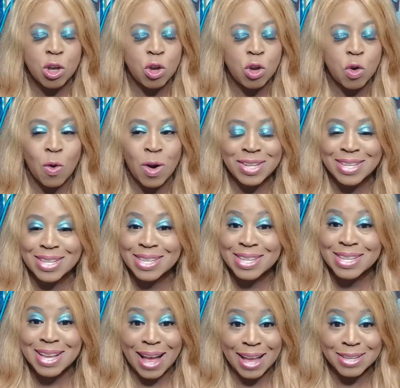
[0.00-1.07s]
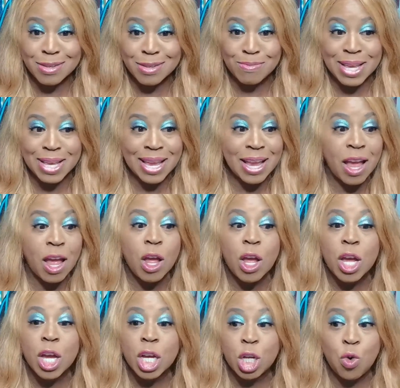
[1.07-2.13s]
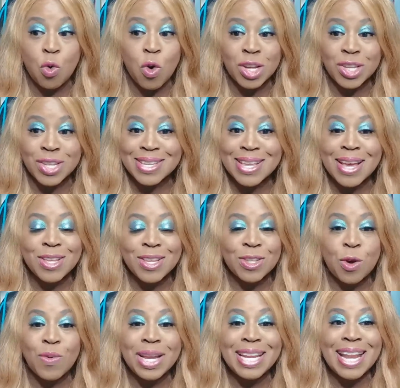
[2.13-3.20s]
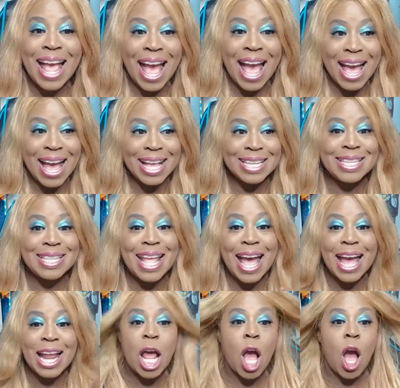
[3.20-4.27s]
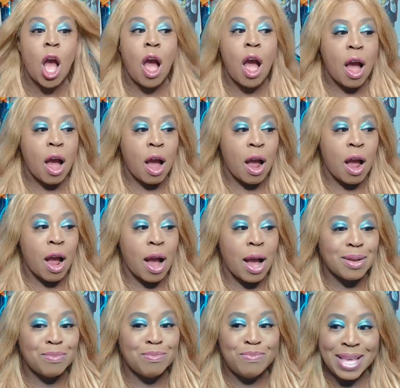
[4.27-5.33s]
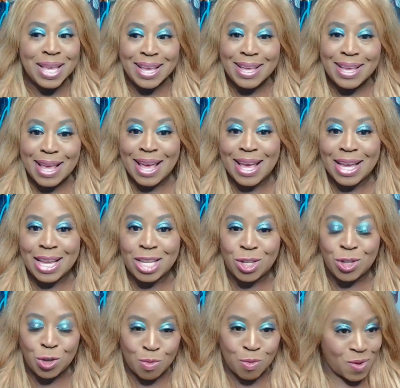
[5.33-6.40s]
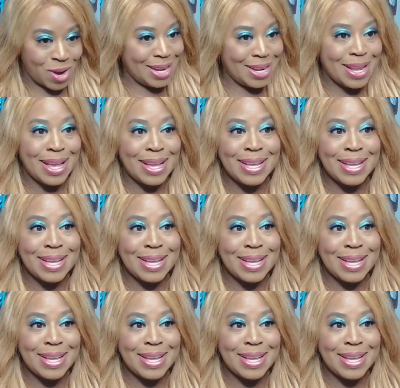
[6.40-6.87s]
gorgeous costuming, gorgeous. So it has that big, exuberant